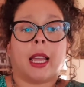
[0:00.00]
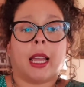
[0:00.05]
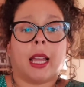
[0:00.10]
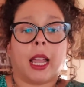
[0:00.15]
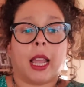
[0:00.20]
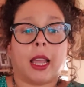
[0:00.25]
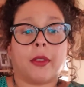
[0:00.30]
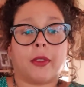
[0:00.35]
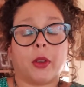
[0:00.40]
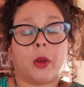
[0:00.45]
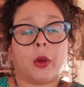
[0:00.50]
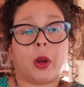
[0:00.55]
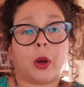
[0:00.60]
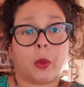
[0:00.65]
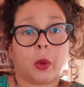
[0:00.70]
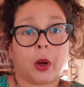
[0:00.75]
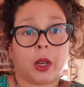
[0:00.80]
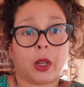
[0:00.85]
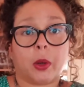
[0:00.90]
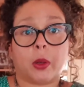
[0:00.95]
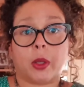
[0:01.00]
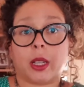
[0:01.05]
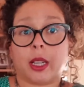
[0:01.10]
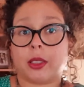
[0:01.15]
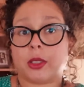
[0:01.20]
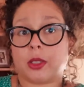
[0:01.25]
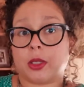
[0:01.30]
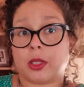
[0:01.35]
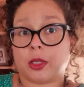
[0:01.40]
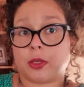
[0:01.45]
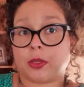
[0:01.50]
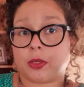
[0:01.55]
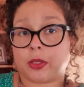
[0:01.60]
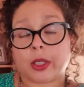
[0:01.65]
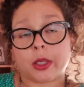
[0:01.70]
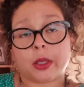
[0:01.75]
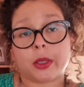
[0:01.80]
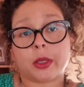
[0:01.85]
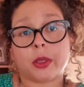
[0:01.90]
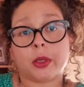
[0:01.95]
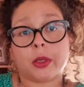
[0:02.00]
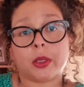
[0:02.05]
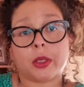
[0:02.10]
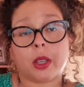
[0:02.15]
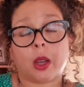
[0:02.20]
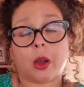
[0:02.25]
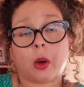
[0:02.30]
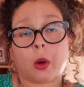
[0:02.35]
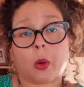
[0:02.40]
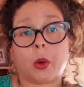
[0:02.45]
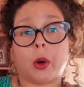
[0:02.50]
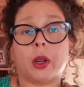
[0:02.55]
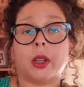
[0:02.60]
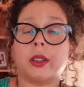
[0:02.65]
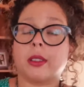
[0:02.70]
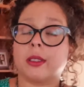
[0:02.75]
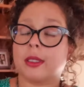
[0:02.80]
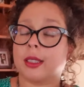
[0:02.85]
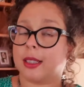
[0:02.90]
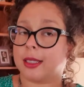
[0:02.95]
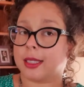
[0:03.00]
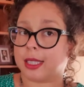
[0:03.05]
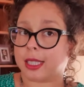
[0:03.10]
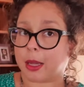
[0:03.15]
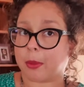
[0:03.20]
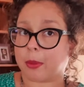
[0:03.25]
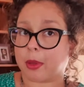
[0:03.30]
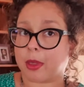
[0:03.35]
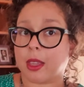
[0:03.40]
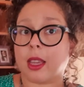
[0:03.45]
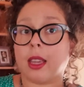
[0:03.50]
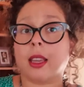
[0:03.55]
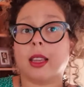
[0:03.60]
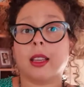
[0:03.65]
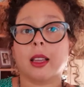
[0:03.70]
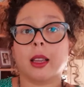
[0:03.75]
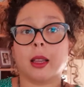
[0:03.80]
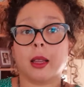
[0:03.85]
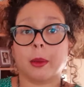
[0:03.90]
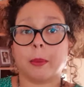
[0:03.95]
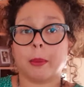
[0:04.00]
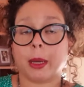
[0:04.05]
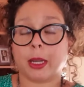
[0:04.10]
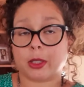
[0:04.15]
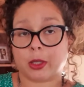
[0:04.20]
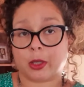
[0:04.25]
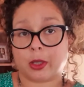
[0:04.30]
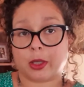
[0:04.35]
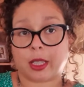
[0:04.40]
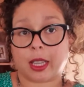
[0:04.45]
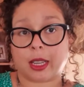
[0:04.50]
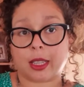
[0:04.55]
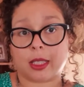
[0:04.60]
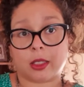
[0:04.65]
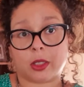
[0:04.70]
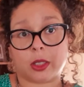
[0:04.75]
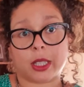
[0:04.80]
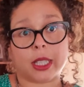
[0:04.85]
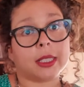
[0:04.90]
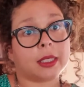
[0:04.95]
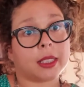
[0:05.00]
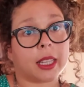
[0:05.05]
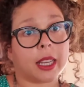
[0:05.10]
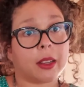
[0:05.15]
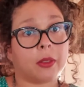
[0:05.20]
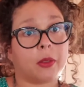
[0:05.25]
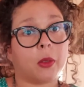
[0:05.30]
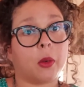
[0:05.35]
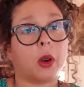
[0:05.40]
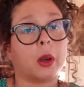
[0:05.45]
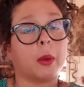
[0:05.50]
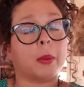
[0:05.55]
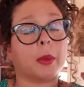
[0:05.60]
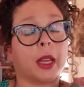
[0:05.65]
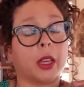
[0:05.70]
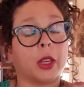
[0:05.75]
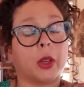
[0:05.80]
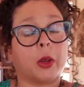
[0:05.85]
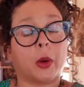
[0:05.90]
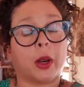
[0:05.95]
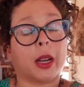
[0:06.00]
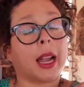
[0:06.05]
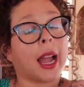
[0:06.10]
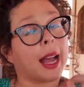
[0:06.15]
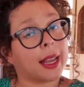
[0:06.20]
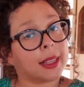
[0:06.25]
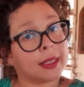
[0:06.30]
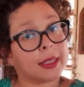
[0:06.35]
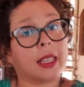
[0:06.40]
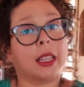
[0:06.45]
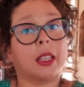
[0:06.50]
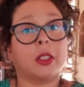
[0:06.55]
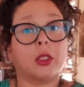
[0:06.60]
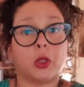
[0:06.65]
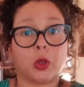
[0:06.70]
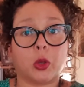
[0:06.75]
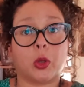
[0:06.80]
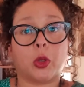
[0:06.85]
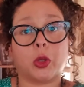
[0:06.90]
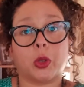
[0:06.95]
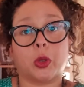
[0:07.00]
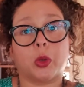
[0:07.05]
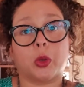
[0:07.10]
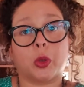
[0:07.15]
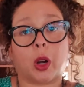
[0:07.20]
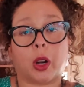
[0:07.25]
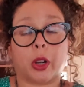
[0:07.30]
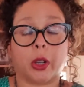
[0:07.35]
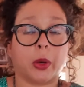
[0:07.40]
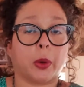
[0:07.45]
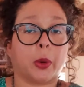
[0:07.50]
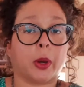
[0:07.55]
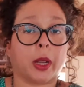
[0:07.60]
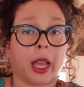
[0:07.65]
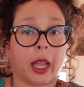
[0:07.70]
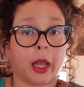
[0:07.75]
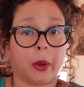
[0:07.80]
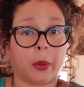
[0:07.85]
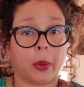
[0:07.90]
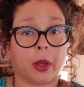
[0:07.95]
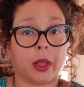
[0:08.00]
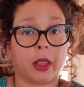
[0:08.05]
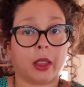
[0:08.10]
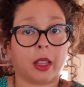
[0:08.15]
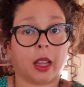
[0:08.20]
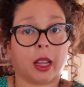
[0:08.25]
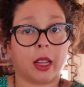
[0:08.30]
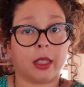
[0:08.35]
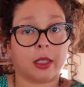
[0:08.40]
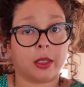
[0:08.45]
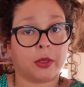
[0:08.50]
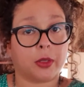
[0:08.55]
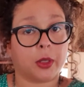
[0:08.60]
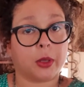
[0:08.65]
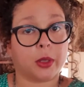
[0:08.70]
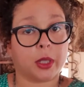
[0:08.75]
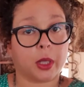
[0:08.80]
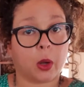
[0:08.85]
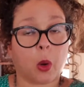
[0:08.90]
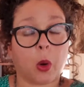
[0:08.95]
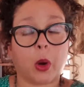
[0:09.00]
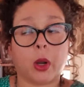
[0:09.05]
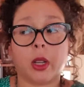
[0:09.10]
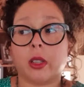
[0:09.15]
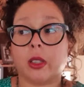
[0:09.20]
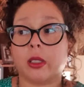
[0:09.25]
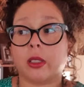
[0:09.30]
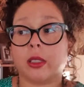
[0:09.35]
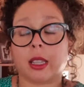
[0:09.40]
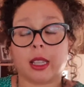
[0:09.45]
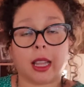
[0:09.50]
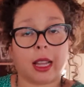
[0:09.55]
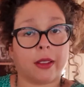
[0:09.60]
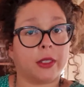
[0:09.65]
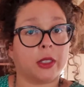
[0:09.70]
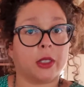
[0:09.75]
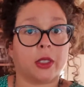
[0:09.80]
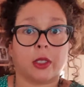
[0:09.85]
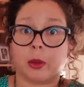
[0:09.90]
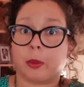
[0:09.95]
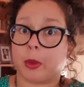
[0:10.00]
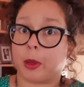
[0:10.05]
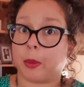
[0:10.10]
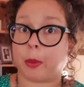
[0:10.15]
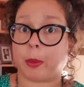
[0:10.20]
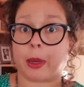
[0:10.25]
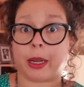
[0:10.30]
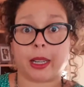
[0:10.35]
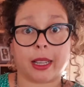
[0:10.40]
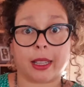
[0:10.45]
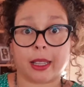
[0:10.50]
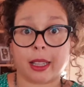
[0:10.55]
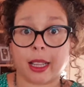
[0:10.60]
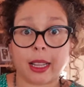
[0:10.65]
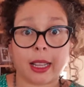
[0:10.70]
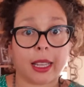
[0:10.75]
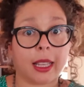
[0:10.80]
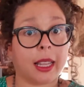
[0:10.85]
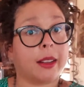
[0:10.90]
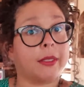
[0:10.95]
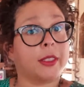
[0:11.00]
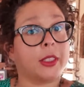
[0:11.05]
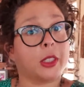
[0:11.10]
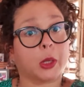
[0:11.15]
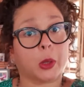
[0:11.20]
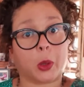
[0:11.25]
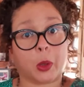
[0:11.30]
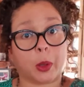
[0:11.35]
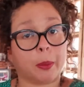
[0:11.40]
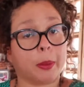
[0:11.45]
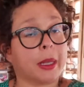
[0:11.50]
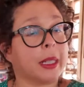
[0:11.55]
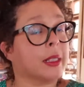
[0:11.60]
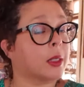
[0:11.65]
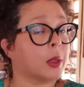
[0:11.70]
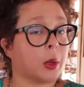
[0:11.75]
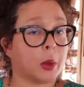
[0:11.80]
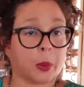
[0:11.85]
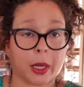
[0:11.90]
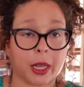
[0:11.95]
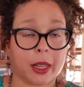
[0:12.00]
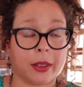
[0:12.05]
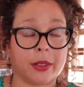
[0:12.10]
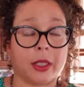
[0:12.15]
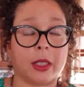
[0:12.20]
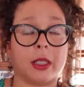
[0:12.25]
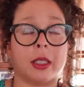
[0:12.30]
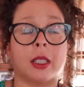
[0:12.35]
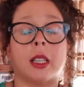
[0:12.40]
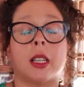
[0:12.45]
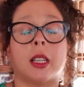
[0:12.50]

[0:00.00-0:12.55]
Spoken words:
If you are one who likes to diffuse oils, same thing. Make sure that in your intake form that you are asking, are you okay with diffusing oils, lavender? Some people might not like lavender or mint or whatever.